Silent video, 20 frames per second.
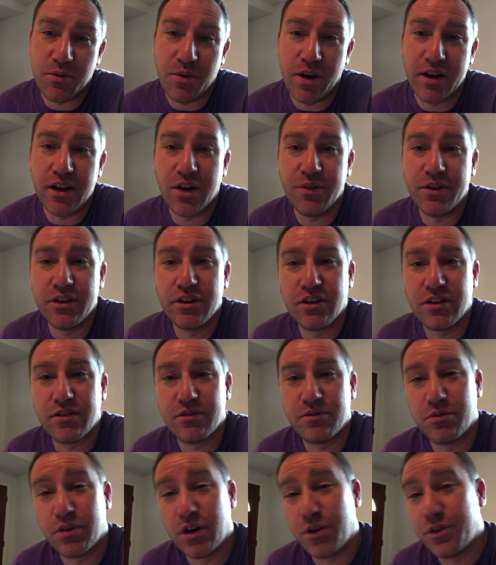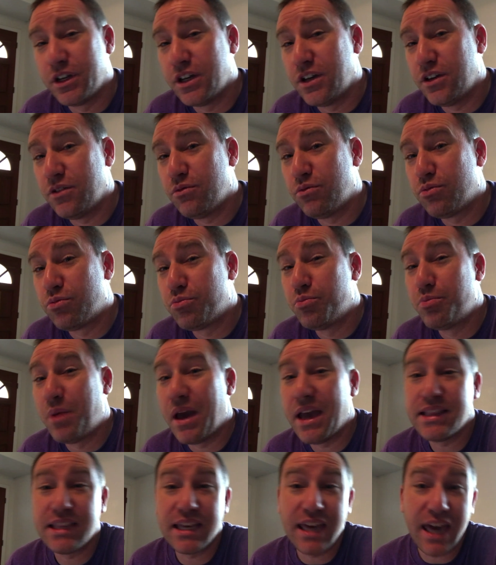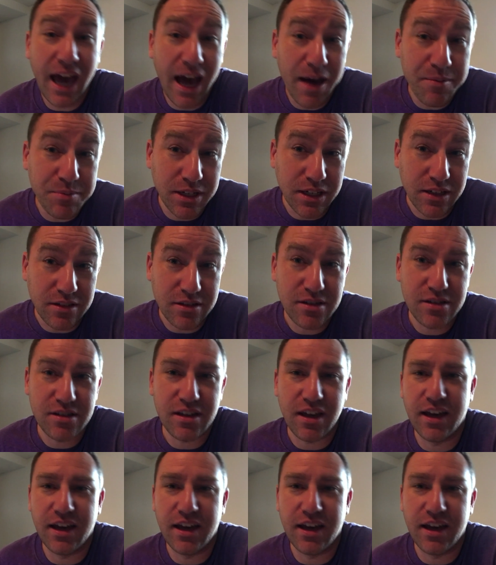Why don't we paint the cabinets,